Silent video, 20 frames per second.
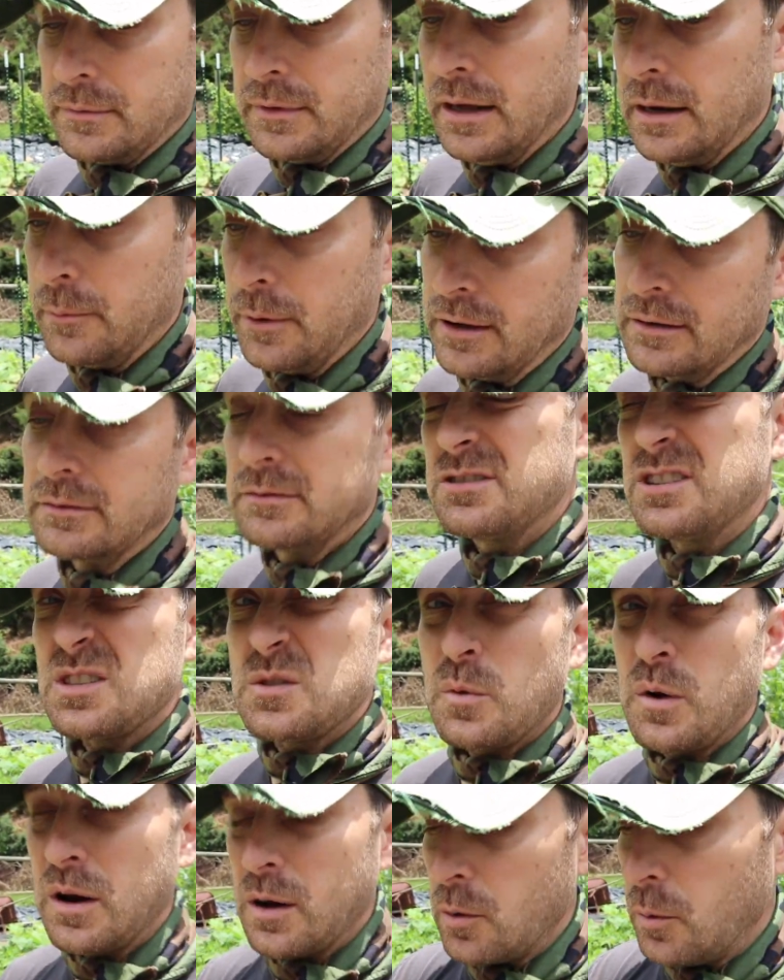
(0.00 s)
Anyway,
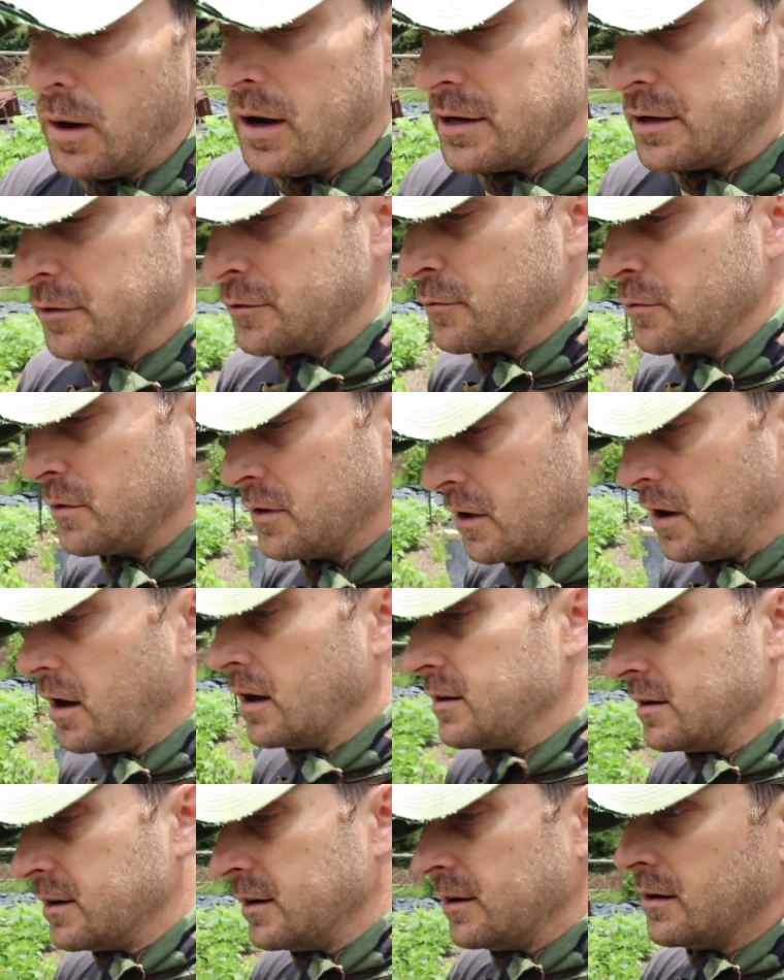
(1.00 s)
just wanted to walk you through the
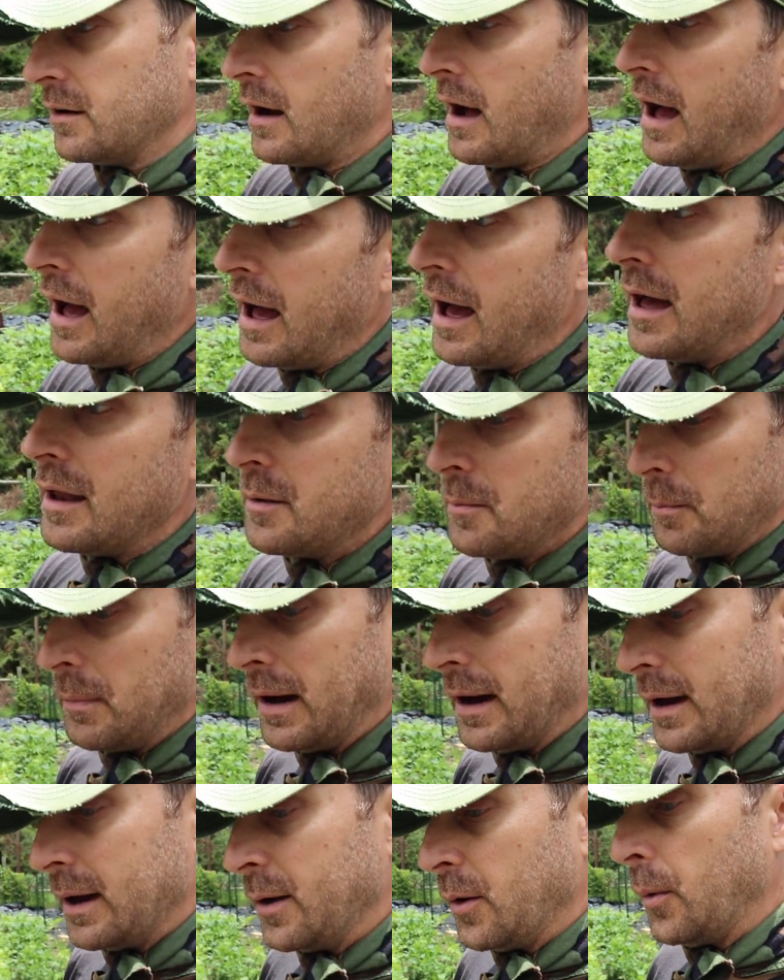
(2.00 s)
garden here on
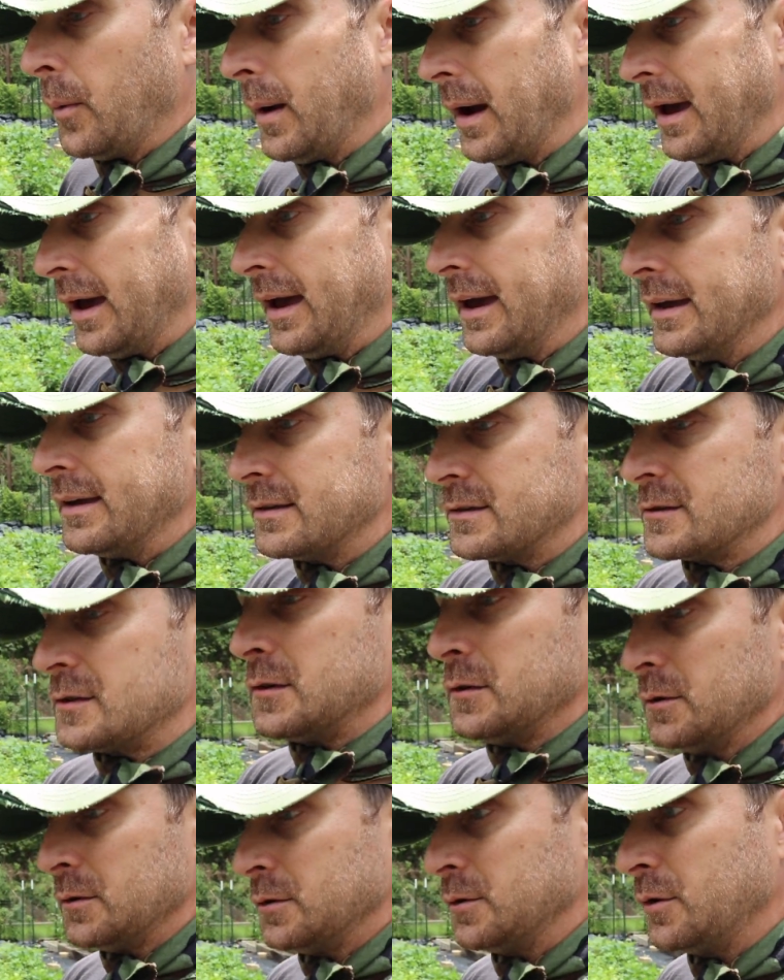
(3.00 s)
my way
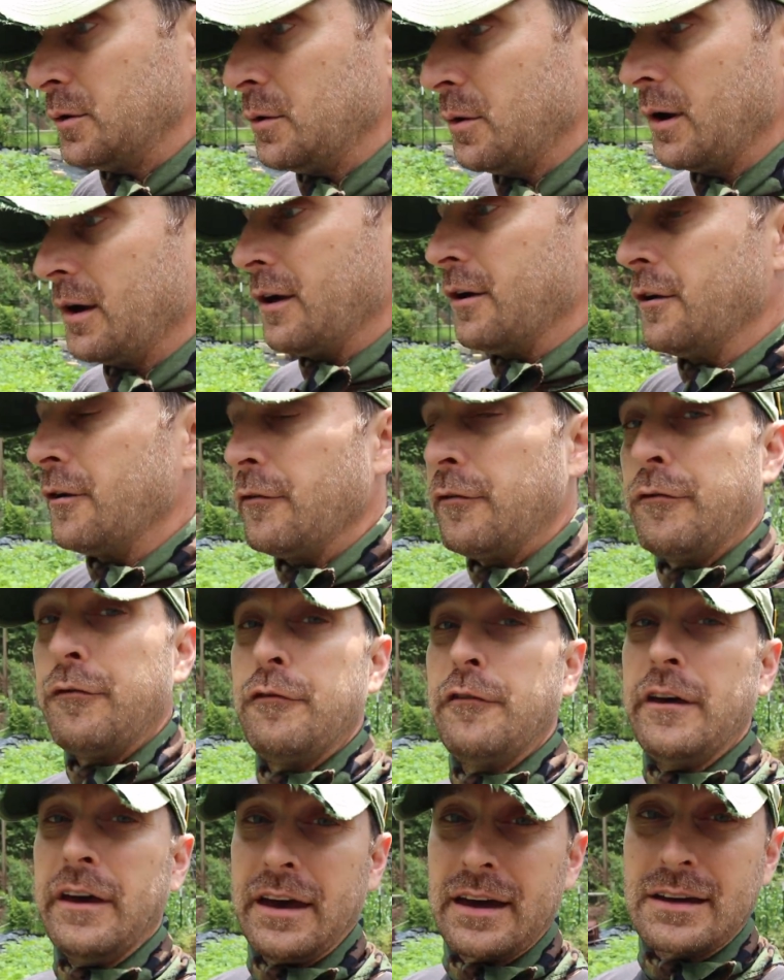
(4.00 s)
to
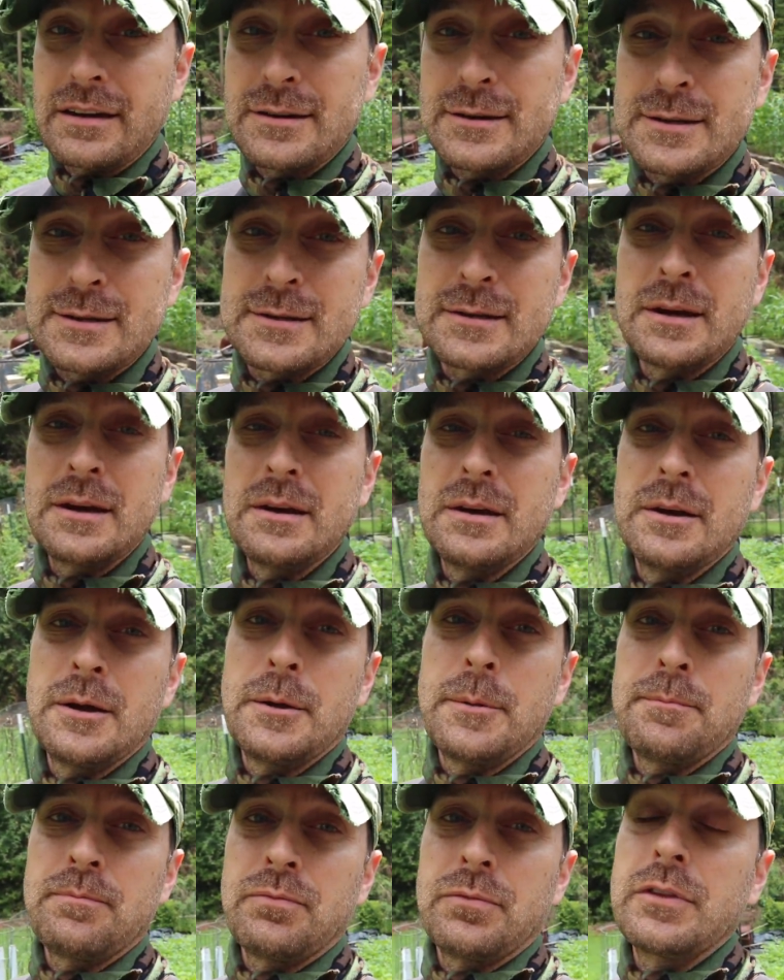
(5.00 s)
fix
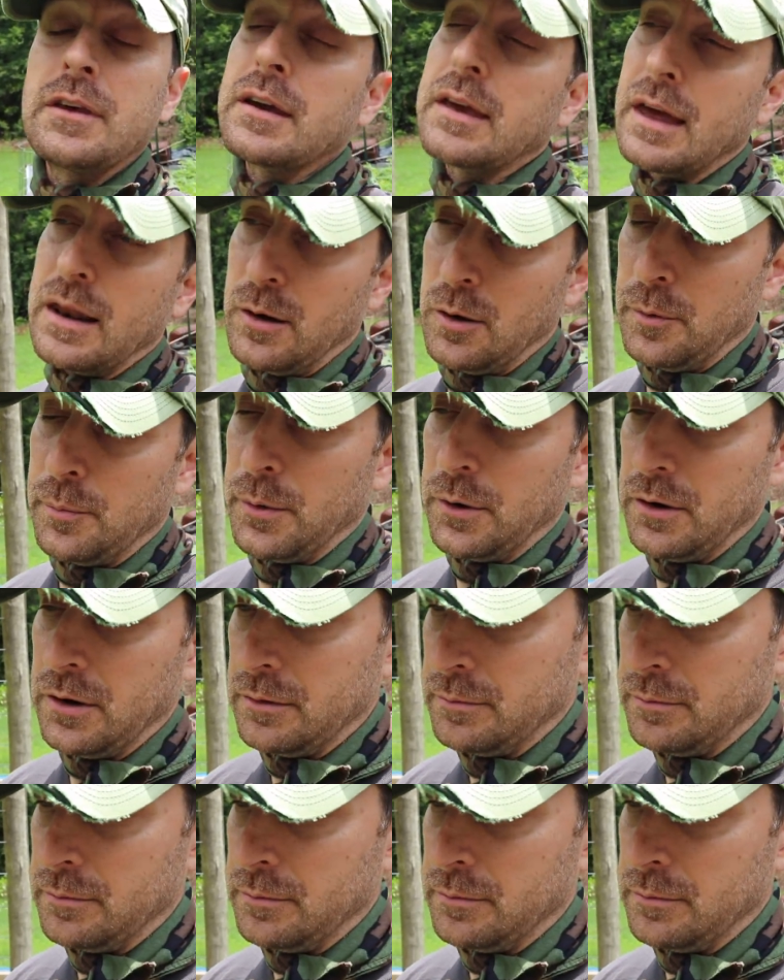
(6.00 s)
they get open.